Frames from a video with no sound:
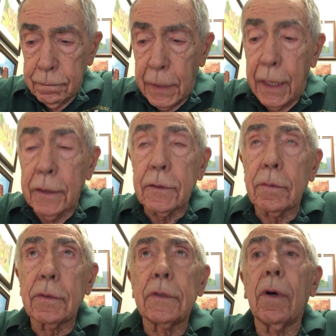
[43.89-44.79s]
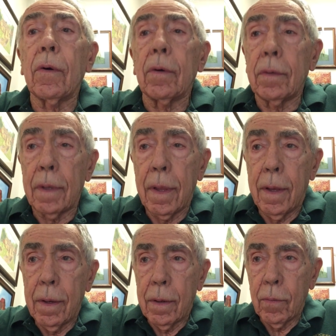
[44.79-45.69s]
The answer is no,
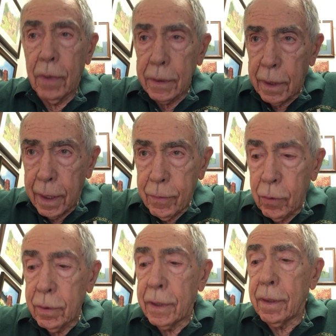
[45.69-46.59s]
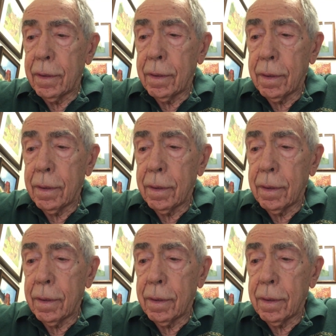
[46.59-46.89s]
one time only.